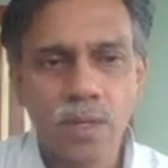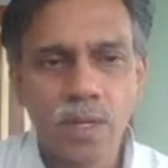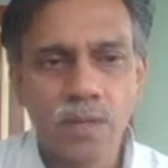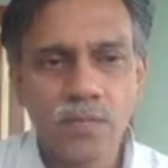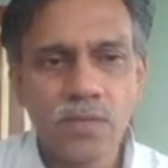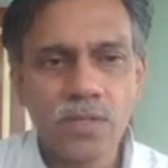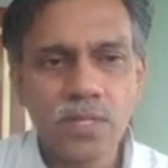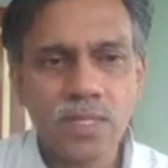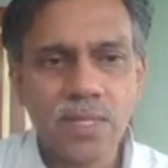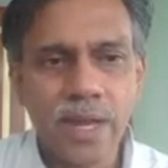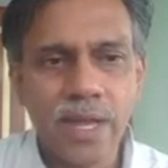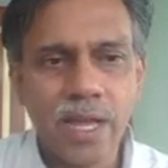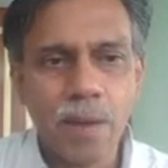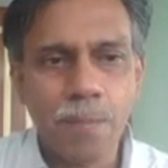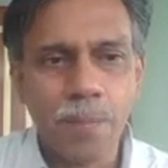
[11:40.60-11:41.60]
This is
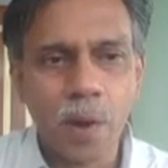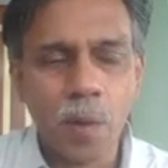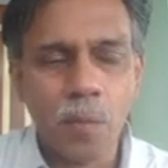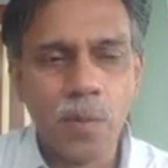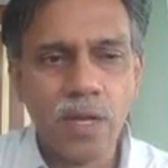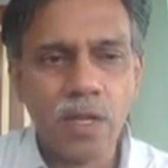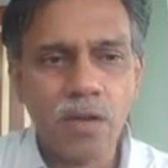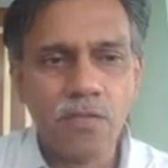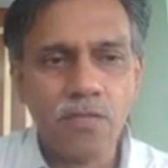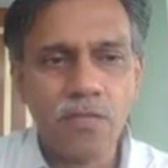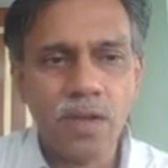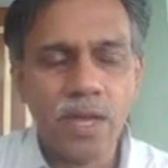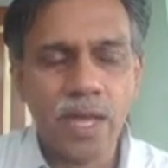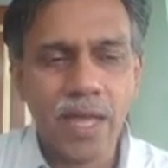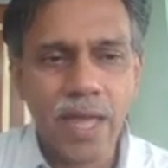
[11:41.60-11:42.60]
like a probability of
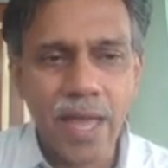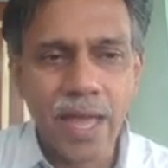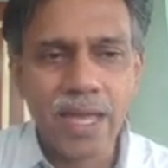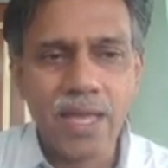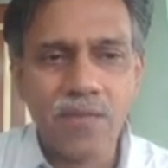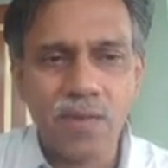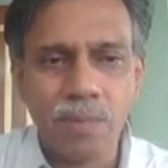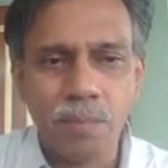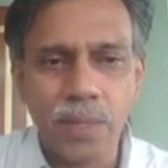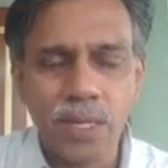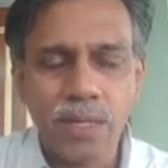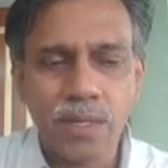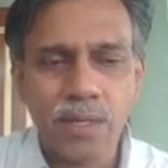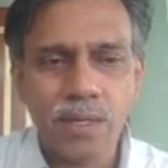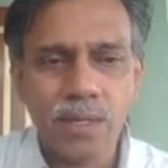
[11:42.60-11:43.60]
A given
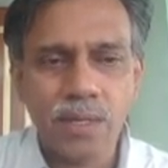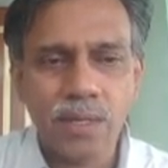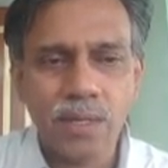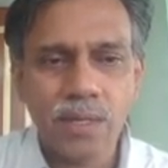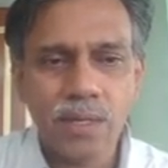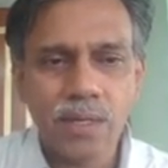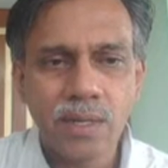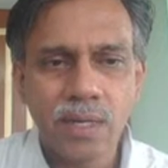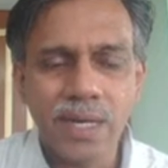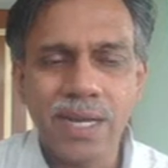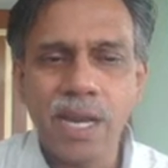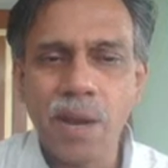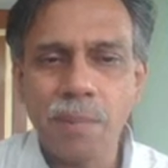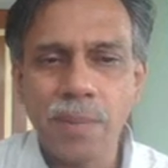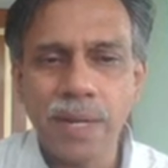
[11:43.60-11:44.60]
B. It
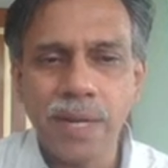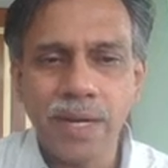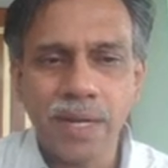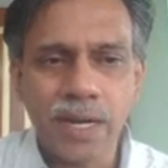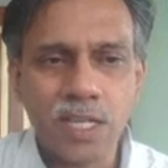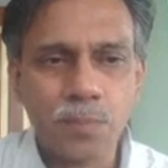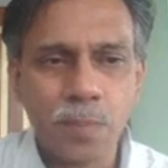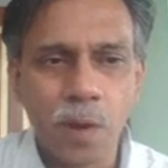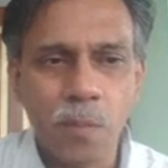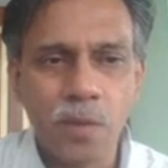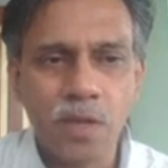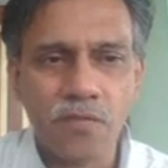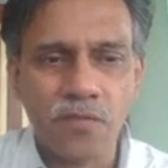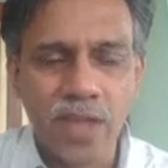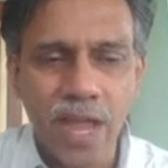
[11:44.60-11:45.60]
can be written as
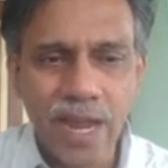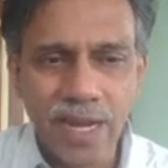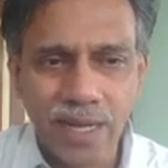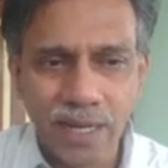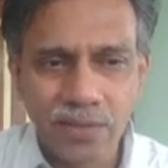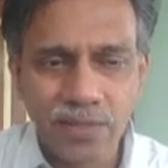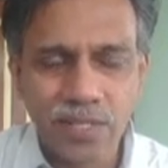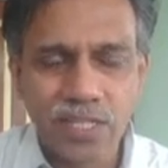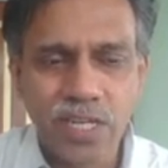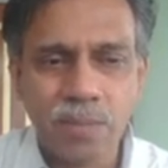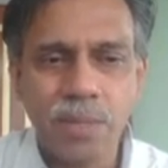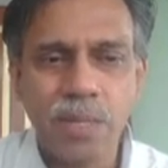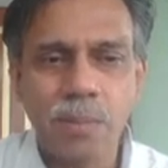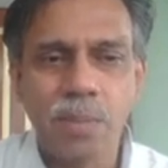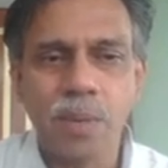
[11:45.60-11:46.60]
probability of A intersection
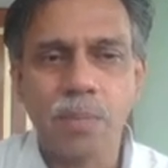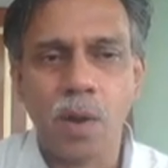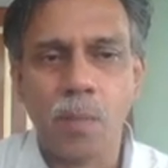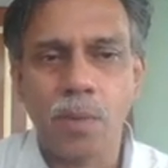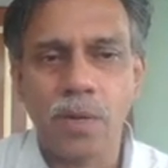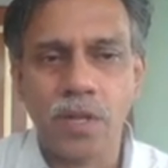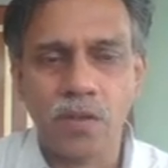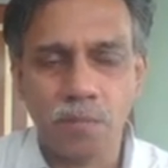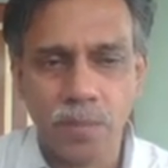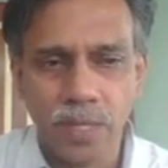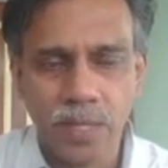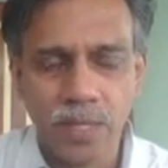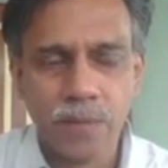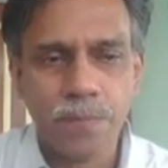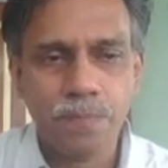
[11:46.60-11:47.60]
B by probability of
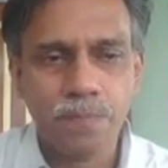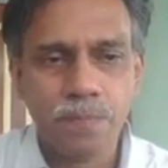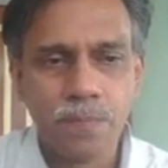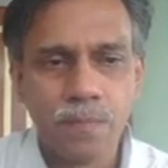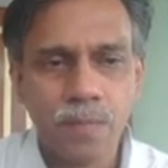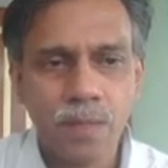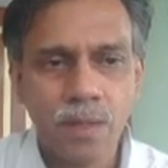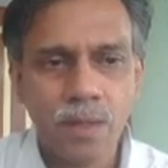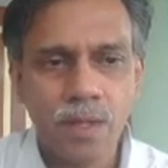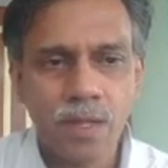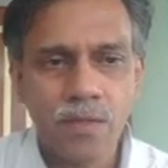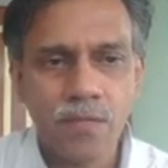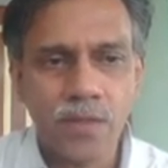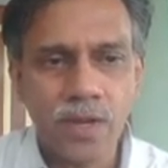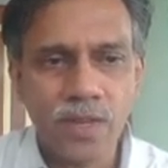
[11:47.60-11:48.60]
B.
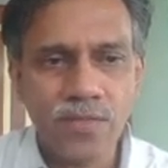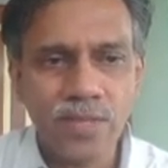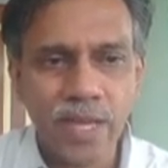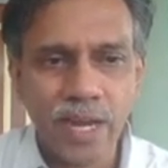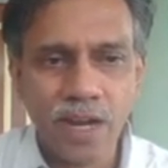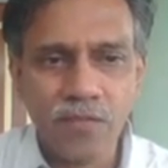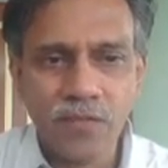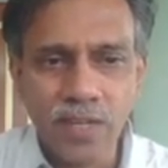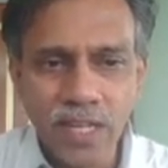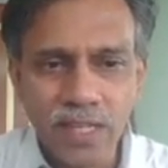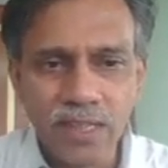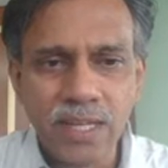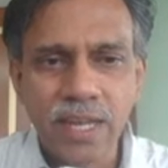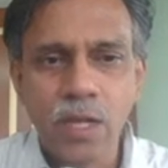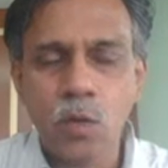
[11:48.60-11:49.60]
That is n of
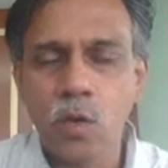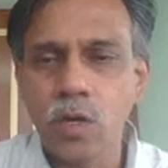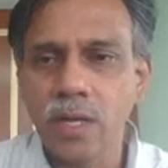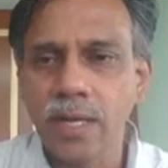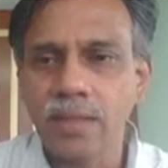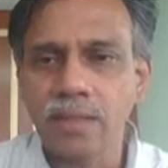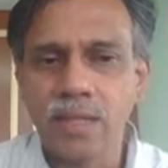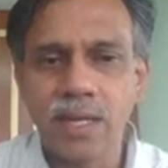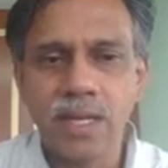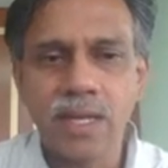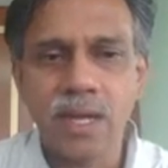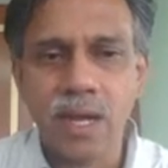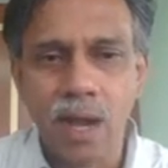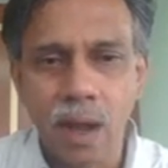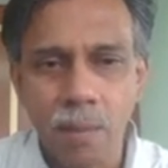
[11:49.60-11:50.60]
t3 equal to n3,
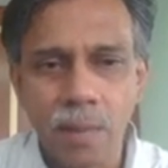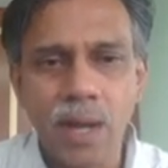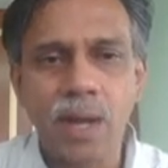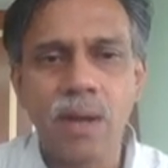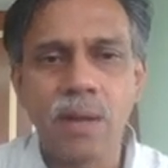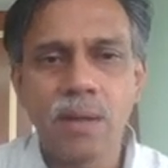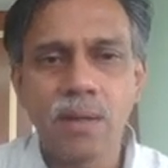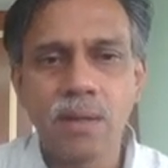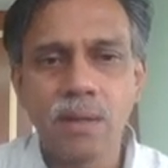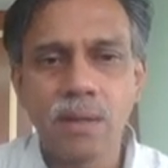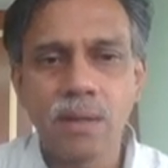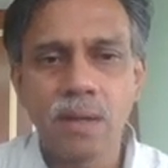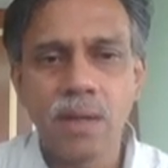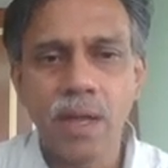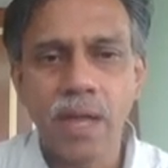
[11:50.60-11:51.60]
comma,
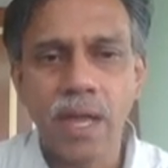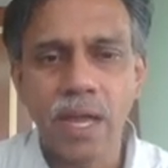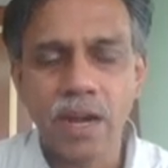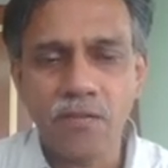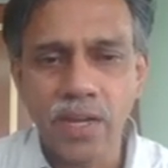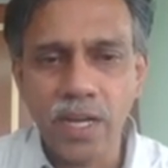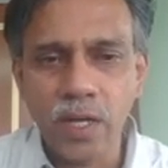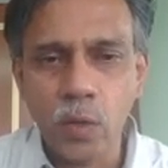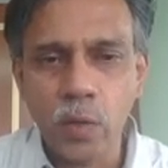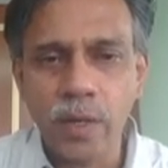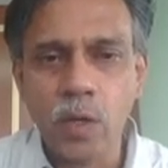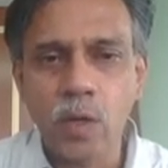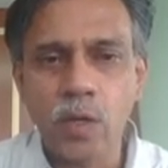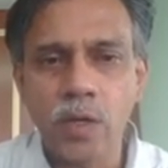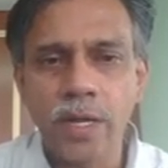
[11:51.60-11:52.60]
n of t2
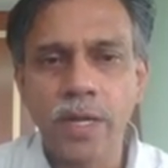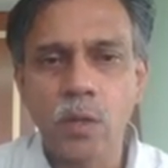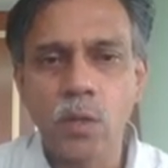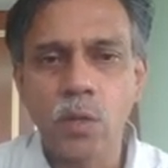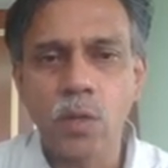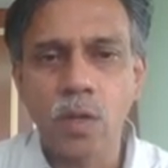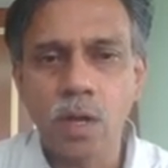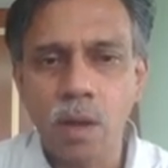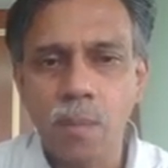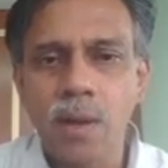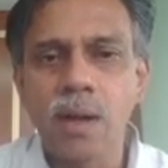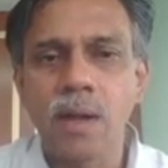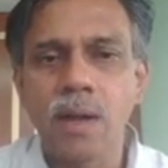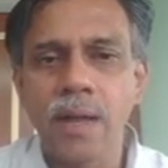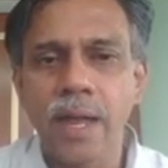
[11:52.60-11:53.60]
equal to n2,
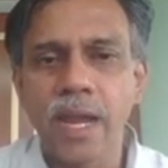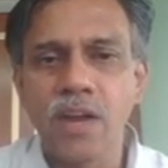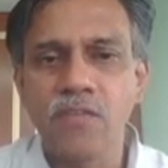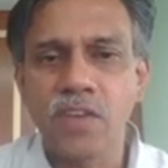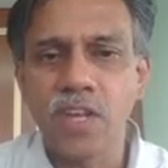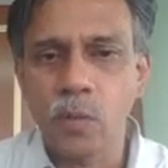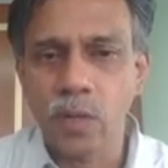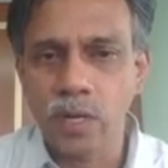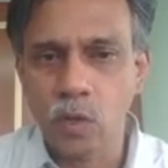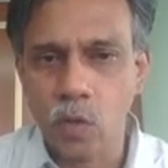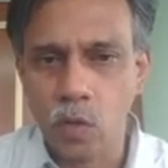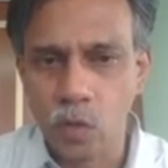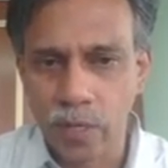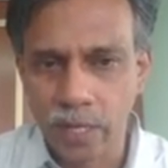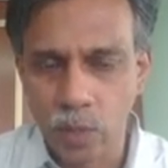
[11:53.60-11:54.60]
comma, n of t1
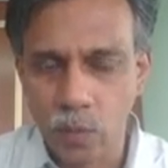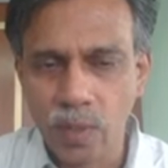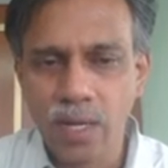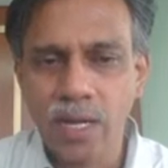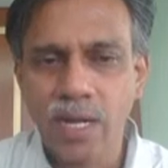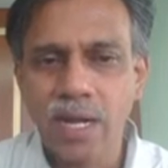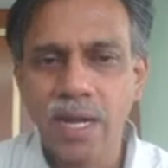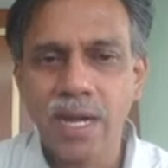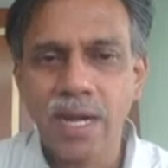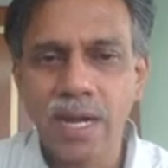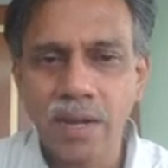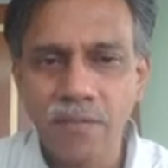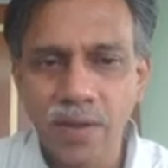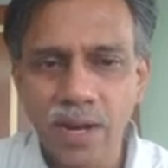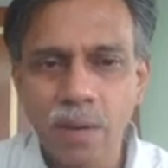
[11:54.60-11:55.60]
equal to n1,
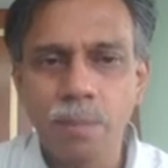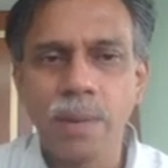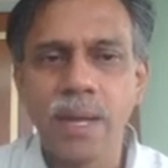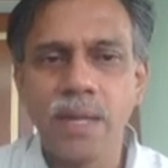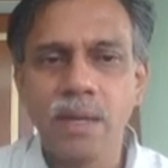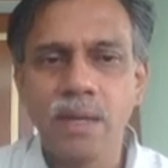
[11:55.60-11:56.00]
divided by